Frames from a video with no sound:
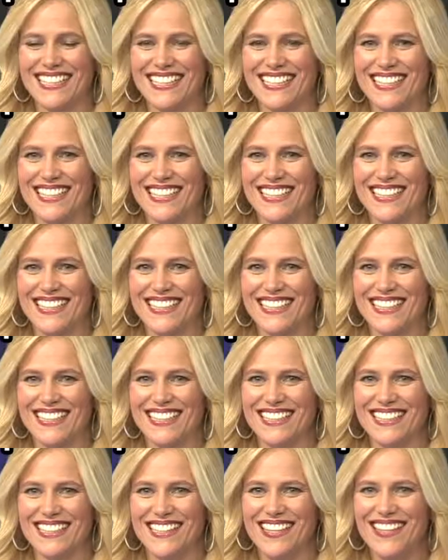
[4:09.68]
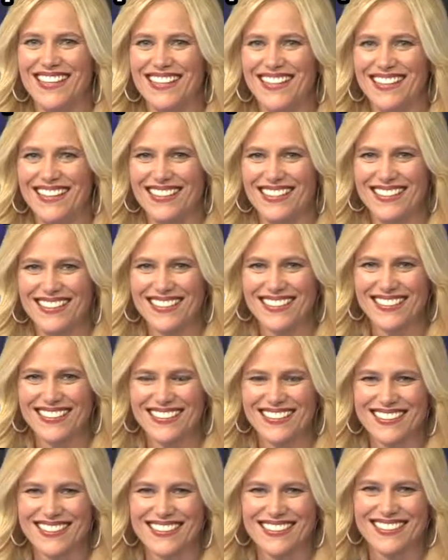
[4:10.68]

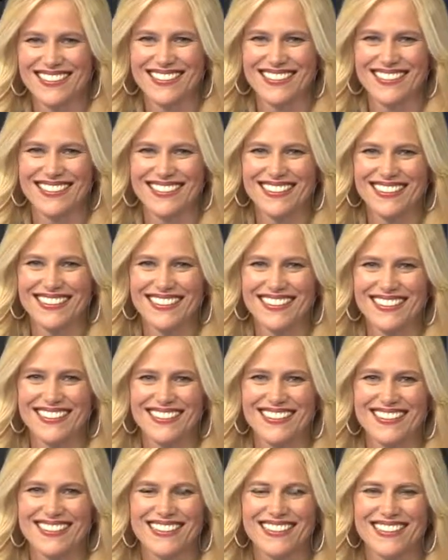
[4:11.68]
(not speaking)